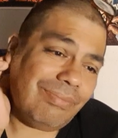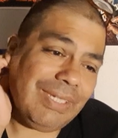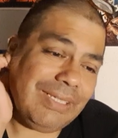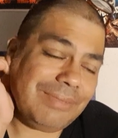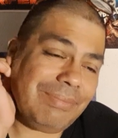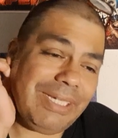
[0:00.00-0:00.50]

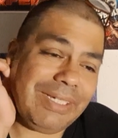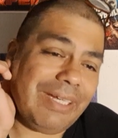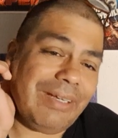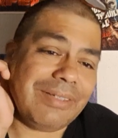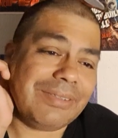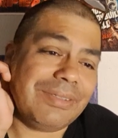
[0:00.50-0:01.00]
He's the main
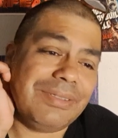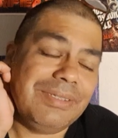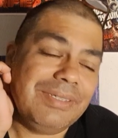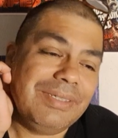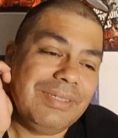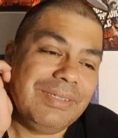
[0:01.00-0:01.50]
character,
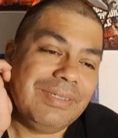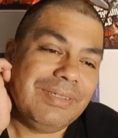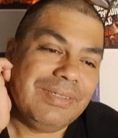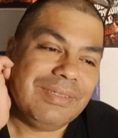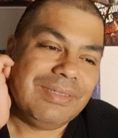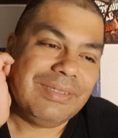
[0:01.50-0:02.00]

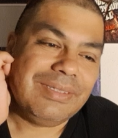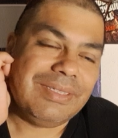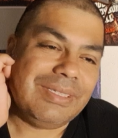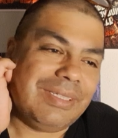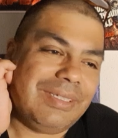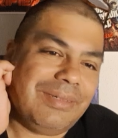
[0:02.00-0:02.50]

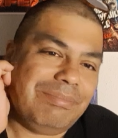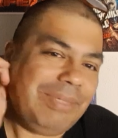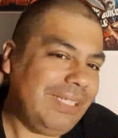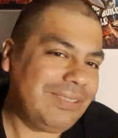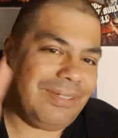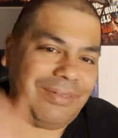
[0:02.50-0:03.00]
and uh,
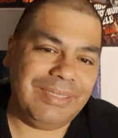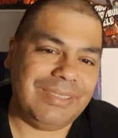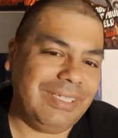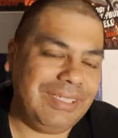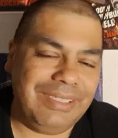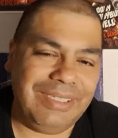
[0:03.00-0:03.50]
Pete's always
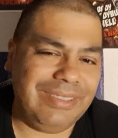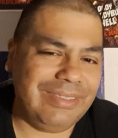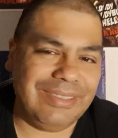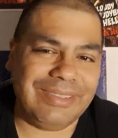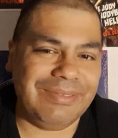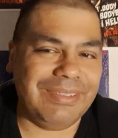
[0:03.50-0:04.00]
like, he
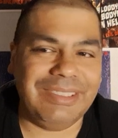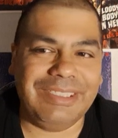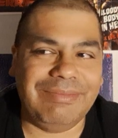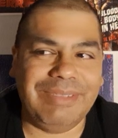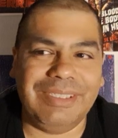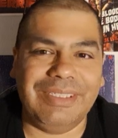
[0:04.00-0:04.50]
doesn't really
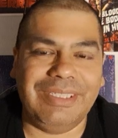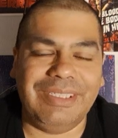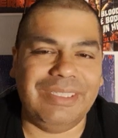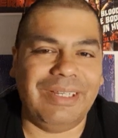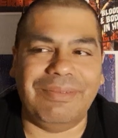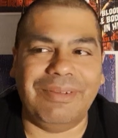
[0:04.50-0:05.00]
seem to.
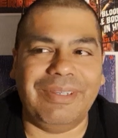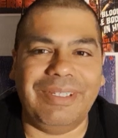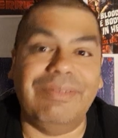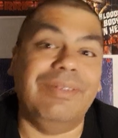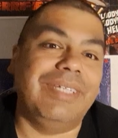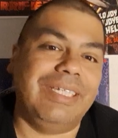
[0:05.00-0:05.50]
He's not
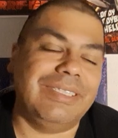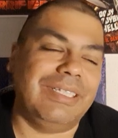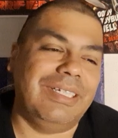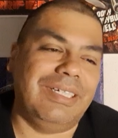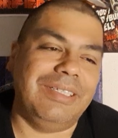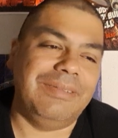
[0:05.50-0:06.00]
worried. Well, he has a
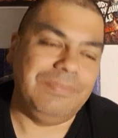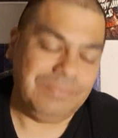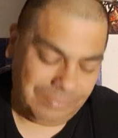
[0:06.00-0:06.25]
gun,